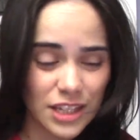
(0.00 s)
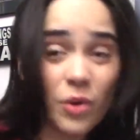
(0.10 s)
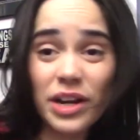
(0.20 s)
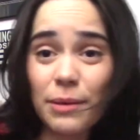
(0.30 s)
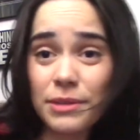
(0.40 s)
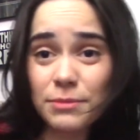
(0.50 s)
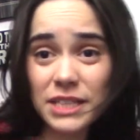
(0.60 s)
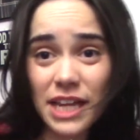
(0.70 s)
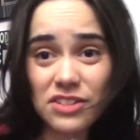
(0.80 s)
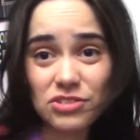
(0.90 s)
You know, and I'm going to
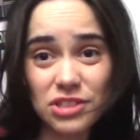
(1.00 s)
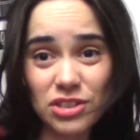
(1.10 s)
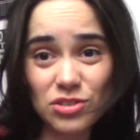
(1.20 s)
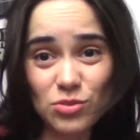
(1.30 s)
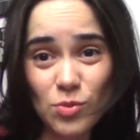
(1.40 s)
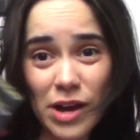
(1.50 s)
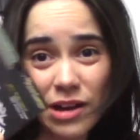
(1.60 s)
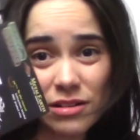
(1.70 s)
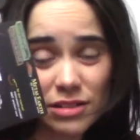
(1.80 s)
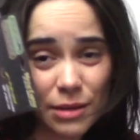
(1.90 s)
be answering those
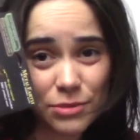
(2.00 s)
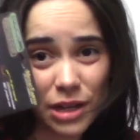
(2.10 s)
while I'm,